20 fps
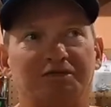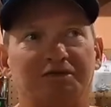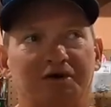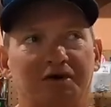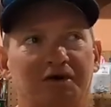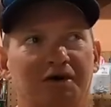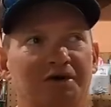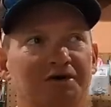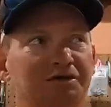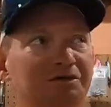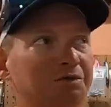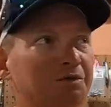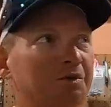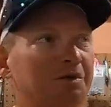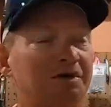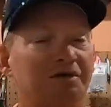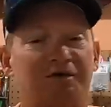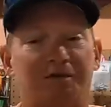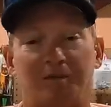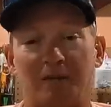So I just
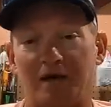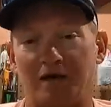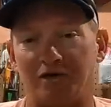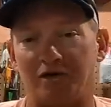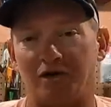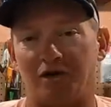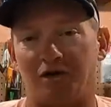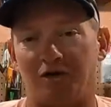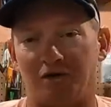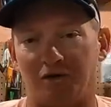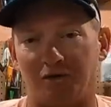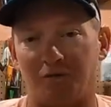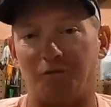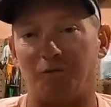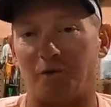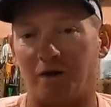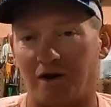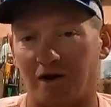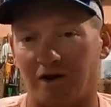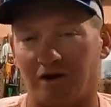wanted to make y'all
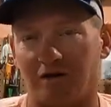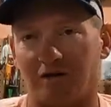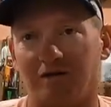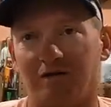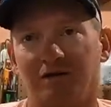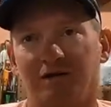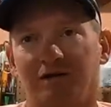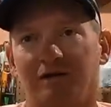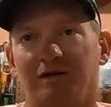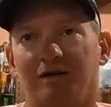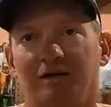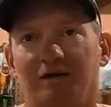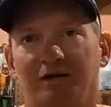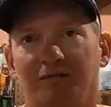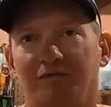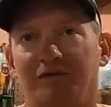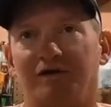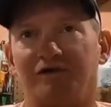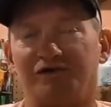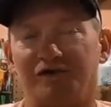aware
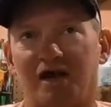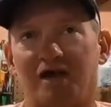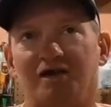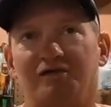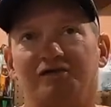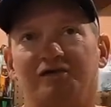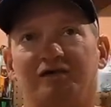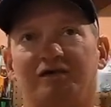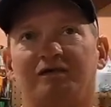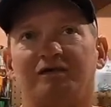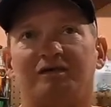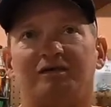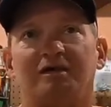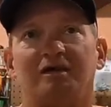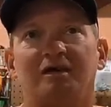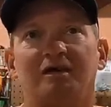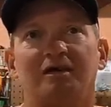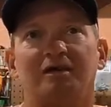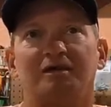of the changes.